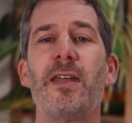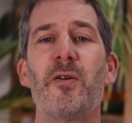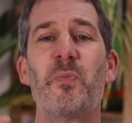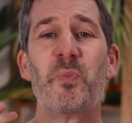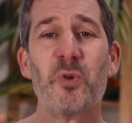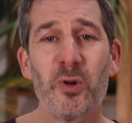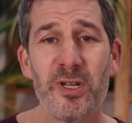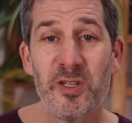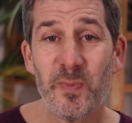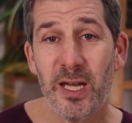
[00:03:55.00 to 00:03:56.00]
Now,
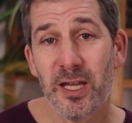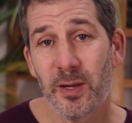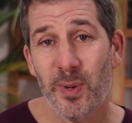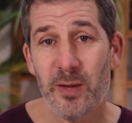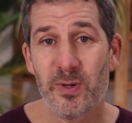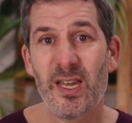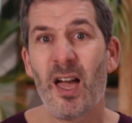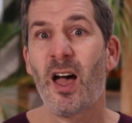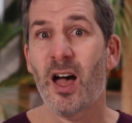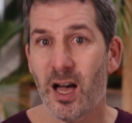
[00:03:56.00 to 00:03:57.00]
broadly speaking, the papers
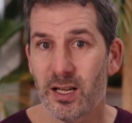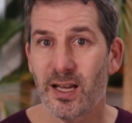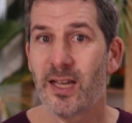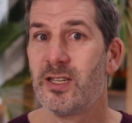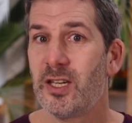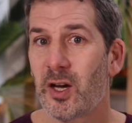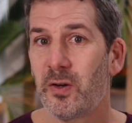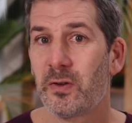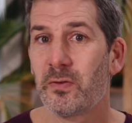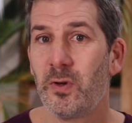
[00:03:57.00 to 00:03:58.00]
get harder as you
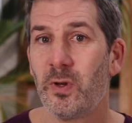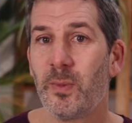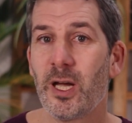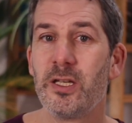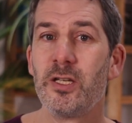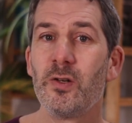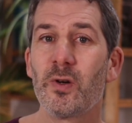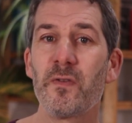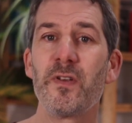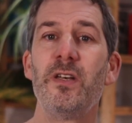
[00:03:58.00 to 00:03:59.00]
go through them, and
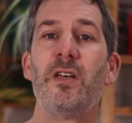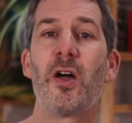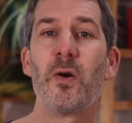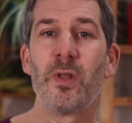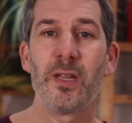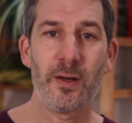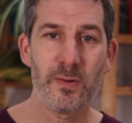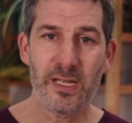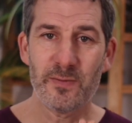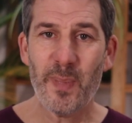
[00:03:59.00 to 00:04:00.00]
you'll often know that there
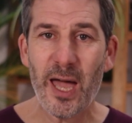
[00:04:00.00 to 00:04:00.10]
was this